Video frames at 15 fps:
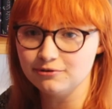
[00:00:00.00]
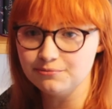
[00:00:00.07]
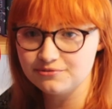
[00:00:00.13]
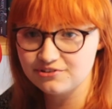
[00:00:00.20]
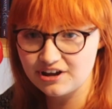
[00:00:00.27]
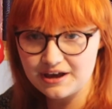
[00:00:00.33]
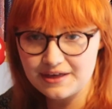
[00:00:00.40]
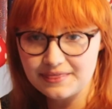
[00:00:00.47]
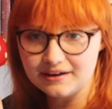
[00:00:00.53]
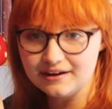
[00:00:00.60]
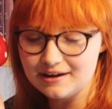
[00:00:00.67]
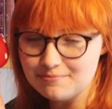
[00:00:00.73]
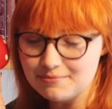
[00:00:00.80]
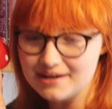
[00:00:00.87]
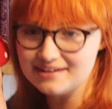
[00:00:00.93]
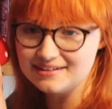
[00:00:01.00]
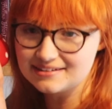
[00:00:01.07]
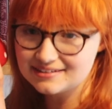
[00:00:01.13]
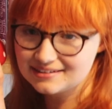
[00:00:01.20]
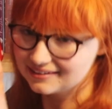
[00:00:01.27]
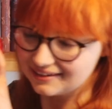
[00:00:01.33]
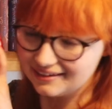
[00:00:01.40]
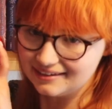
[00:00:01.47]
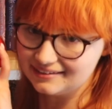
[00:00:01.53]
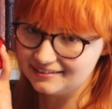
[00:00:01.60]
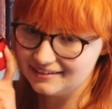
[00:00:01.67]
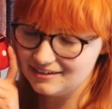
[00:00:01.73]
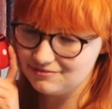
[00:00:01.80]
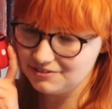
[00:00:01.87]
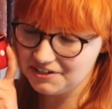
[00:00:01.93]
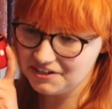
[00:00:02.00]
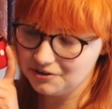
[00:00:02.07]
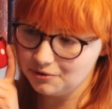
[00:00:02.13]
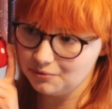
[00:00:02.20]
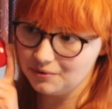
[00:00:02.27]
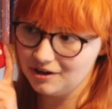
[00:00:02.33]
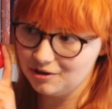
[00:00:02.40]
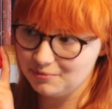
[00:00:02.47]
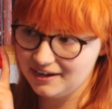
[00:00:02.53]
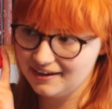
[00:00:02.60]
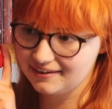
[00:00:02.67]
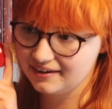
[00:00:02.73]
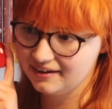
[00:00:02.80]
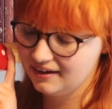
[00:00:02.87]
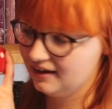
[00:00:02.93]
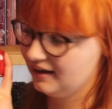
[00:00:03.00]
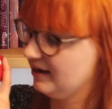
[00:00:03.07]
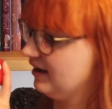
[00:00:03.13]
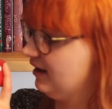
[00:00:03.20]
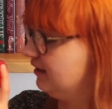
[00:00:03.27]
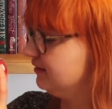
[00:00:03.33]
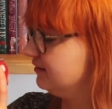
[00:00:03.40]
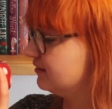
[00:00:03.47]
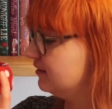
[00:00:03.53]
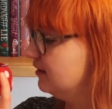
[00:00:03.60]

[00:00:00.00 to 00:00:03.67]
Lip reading: prompt jar that I made in a video a while back, and